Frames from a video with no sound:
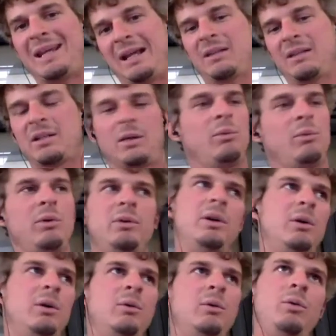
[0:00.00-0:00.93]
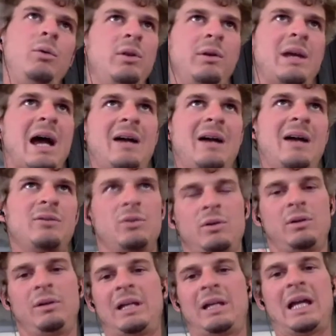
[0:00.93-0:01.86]
It's like, well, you know, who are the guys who are
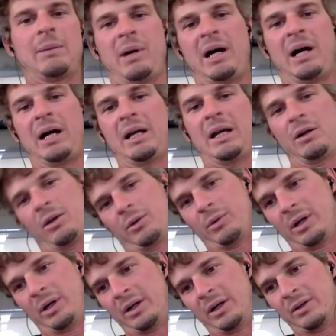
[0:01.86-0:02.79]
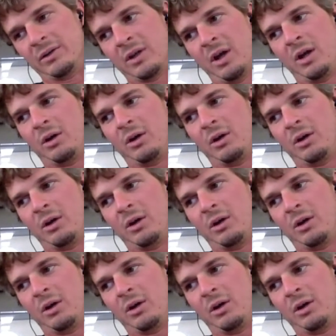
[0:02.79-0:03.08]
going to lag behind on the runs?